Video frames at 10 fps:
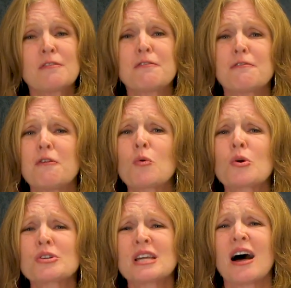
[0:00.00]

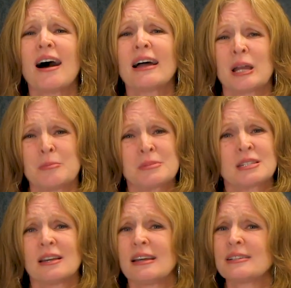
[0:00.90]
4 times
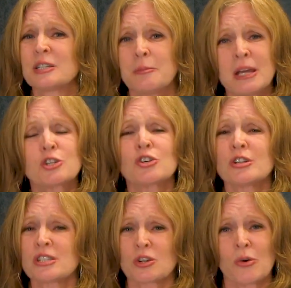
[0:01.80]
to make sure
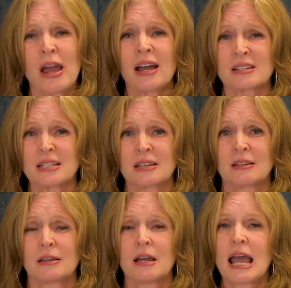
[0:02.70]
it's correct.
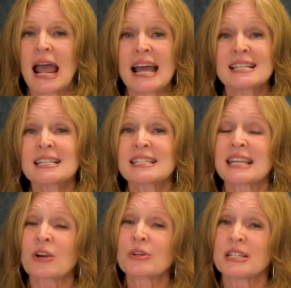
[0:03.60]
As a
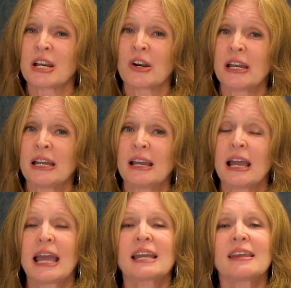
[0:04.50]
secretary
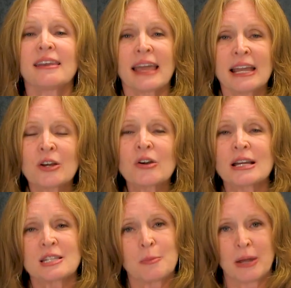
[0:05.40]
and later
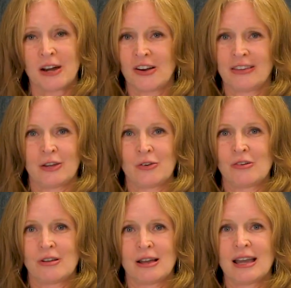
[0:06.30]
as a paralegal,
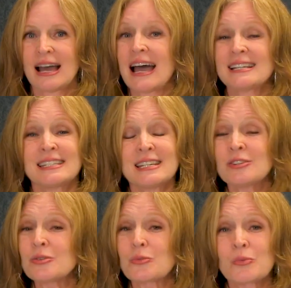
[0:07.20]
I
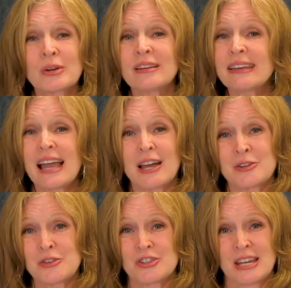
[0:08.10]
didn't really
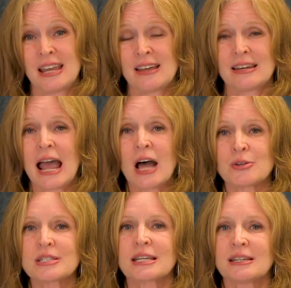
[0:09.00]
understand how
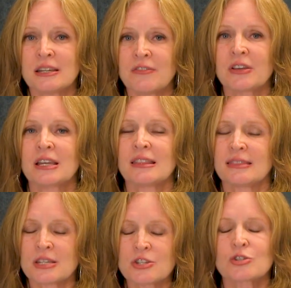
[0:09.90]
significant
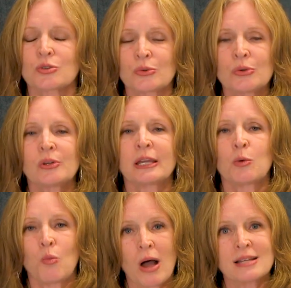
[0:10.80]
this truly
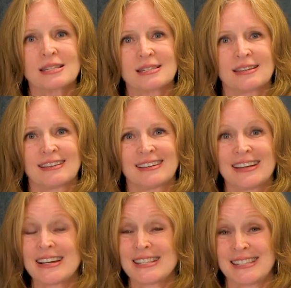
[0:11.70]
was.
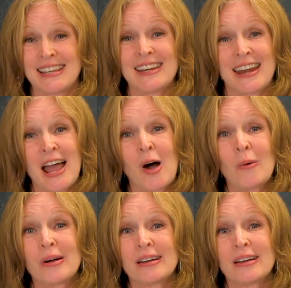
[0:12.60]
I see it now,